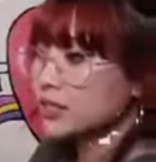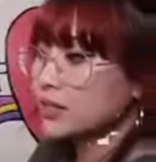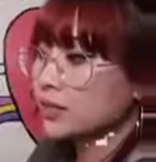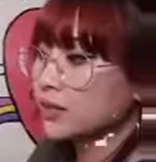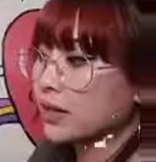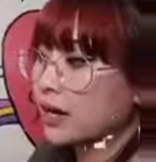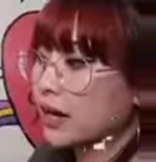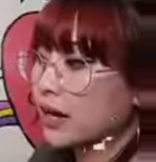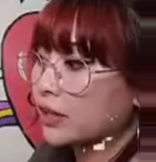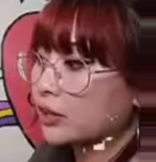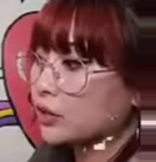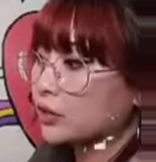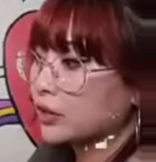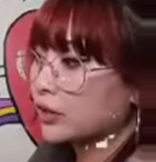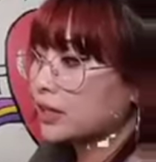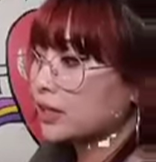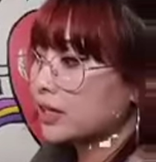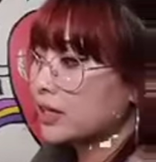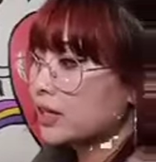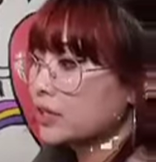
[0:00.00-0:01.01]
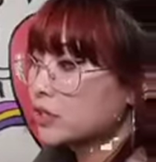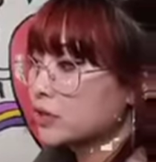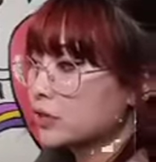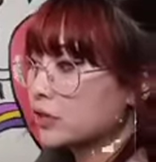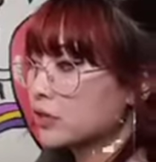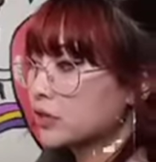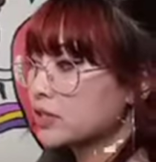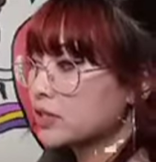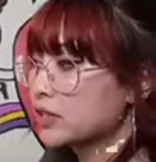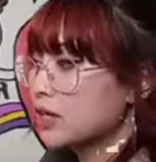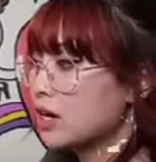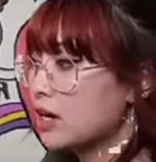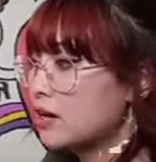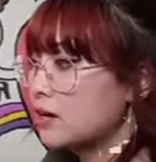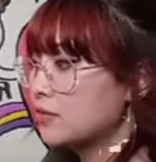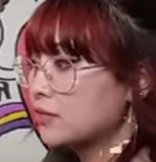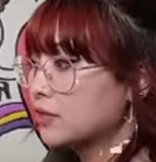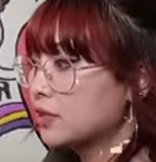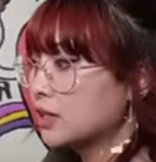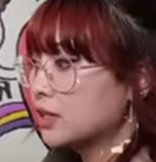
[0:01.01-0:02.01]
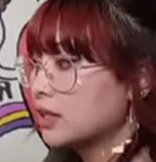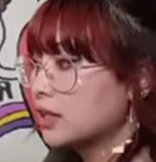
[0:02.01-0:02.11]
that your kids or yourself